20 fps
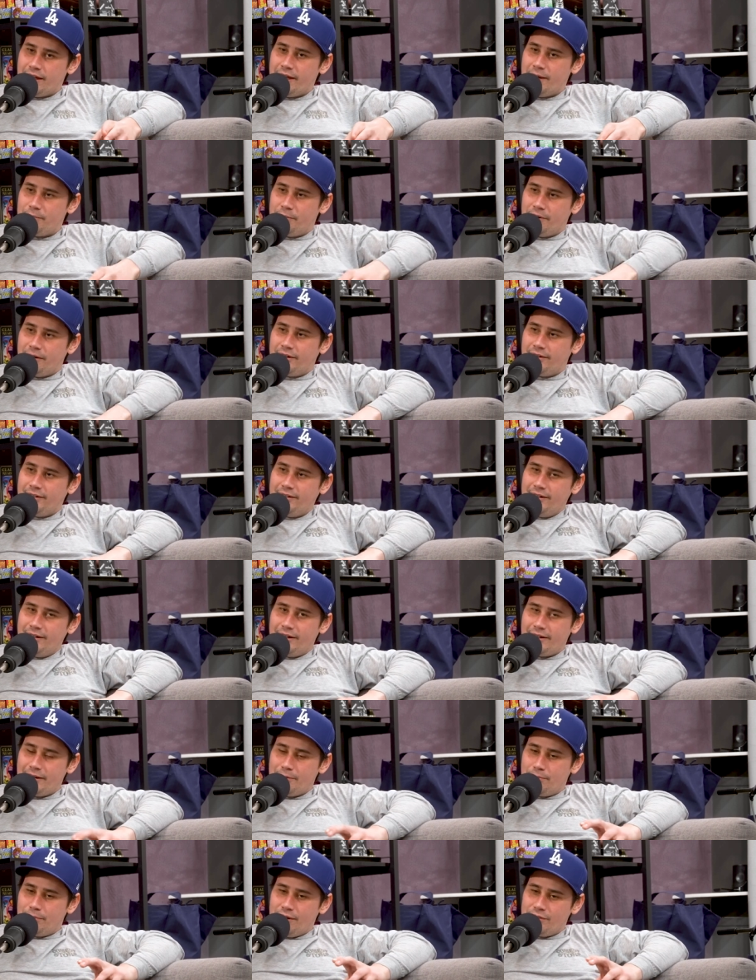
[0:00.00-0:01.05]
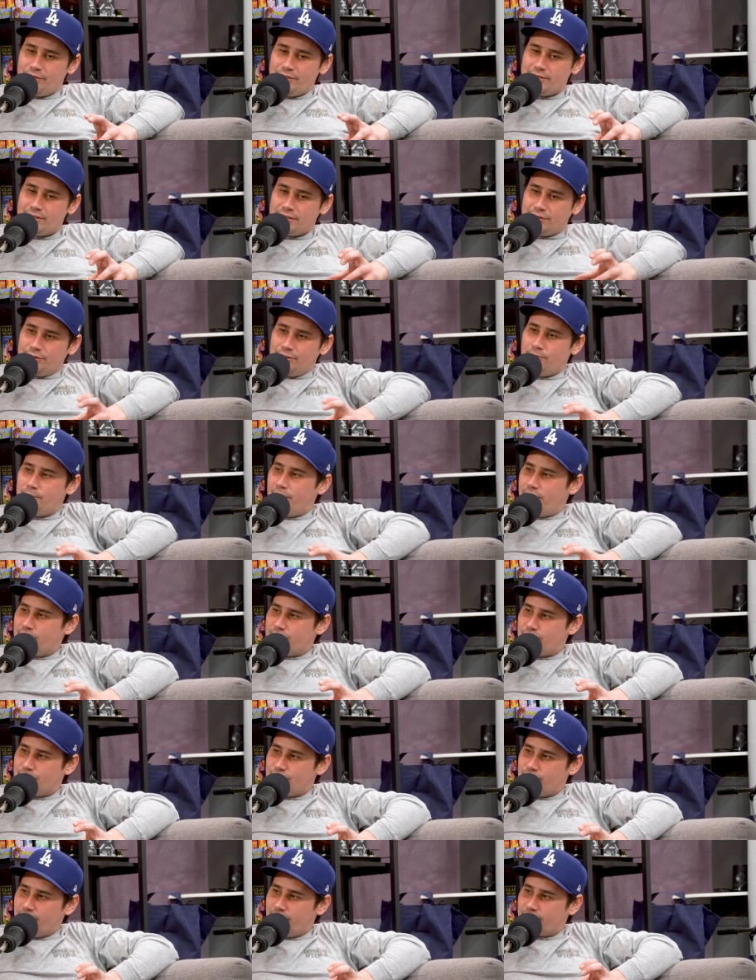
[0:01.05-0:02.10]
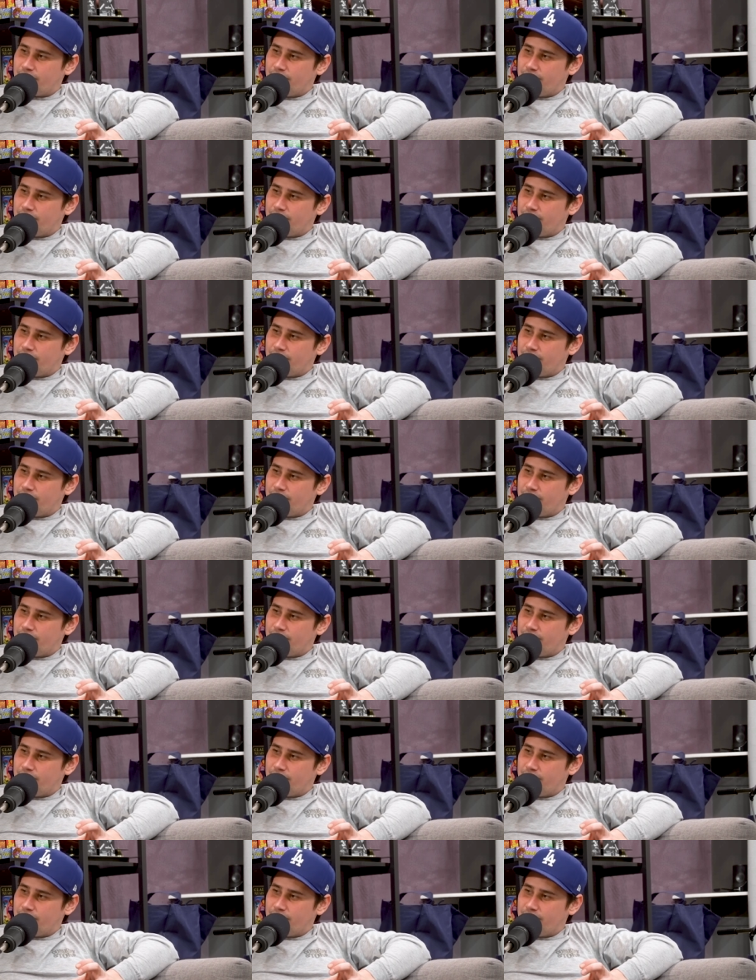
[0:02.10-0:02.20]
Tampa, and I brought these like little bottles of Jack